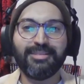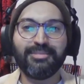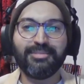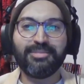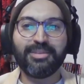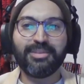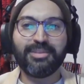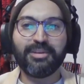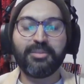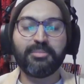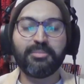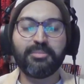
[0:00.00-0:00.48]

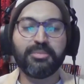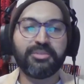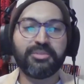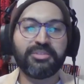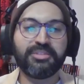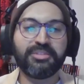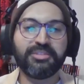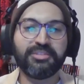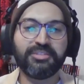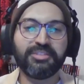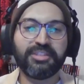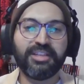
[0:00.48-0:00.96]
very
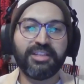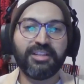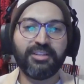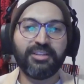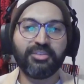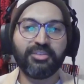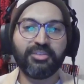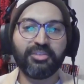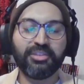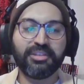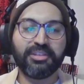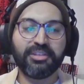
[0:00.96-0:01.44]
much
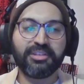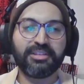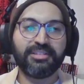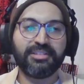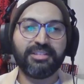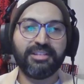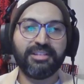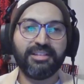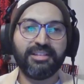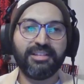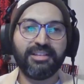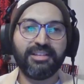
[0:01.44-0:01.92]
nostalgic
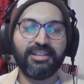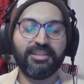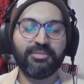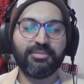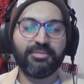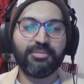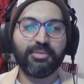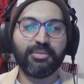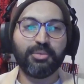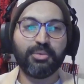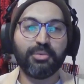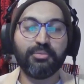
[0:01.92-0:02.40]

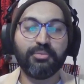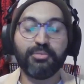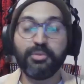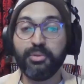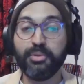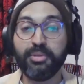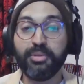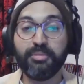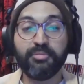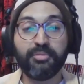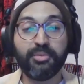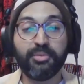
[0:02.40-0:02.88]
for
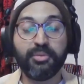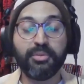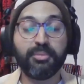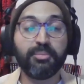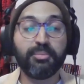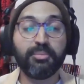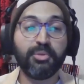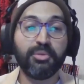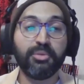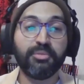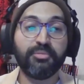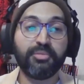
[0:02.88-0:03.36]

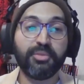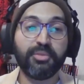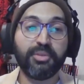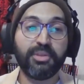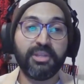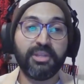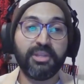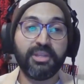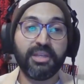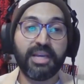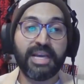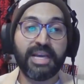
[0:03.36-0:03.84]

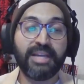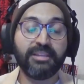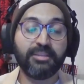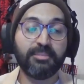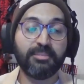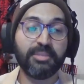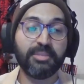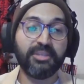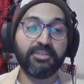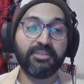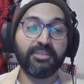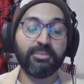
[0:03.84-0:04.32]
the
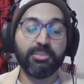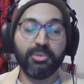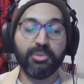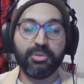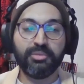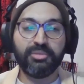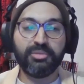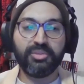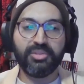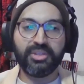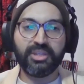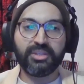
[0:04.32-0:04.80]
animated
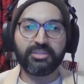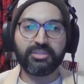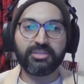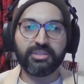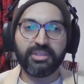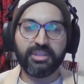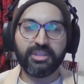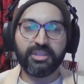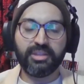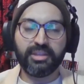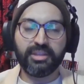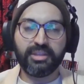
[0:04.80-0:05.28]
movies
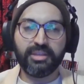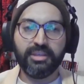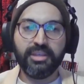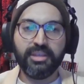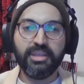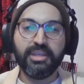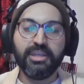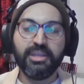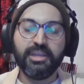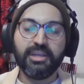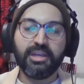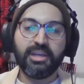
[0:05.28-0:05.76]
actually that
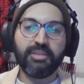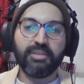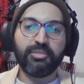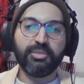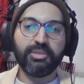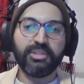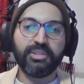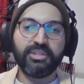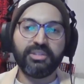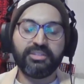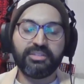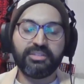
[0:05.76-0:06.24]
I've
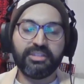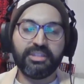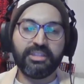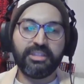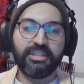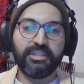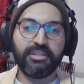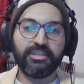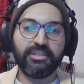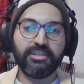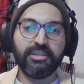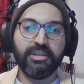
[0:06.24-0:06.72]
only
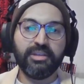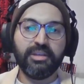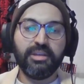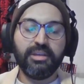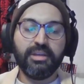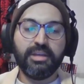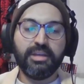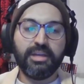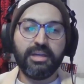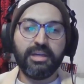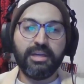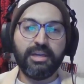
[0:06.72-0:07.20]
seen
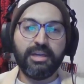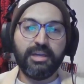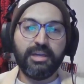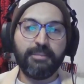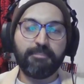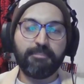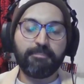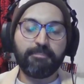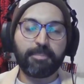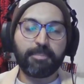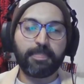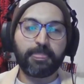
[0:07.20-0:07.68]

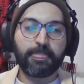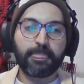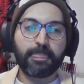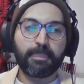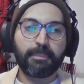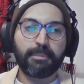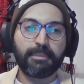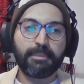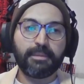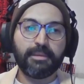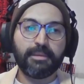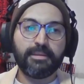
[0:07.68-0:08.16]

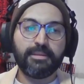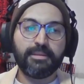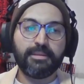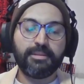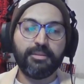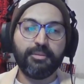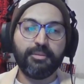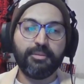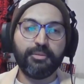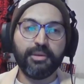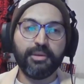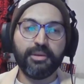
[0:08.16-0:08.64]

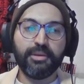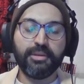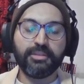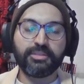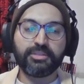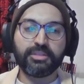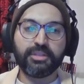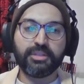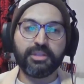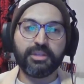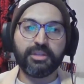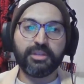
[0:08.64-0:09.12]
the
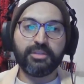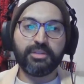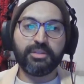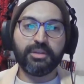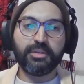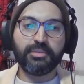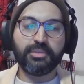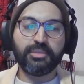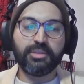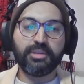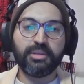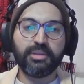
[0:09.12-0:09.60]
first
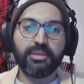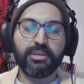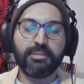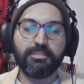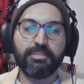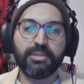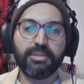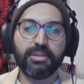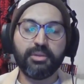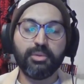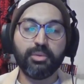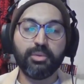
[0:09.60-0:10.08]
the
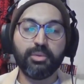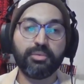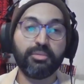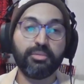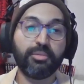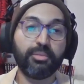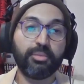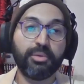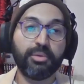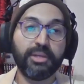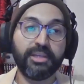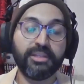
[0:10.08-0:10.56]
Lord
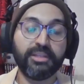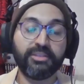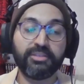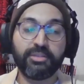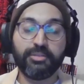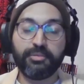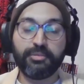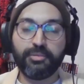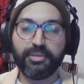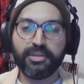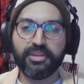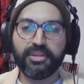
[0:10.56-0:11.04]
of the Rings,
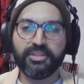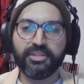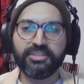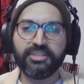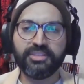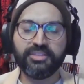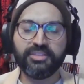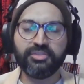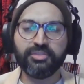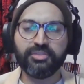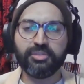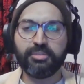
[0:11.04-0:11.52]
the
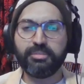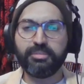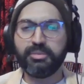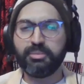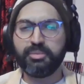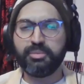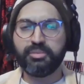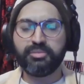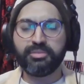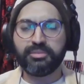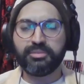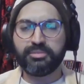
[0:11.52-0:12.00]
first
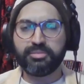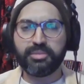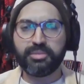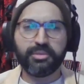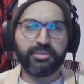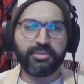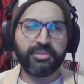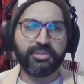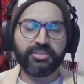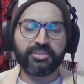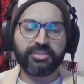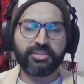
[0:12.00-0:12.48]
installment, which was
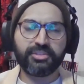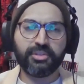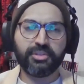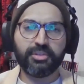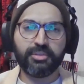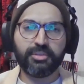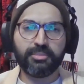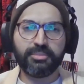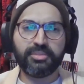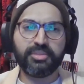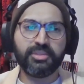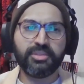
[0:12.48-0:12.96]

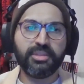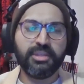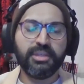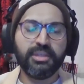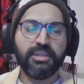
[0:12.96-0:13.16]
rotoscoped.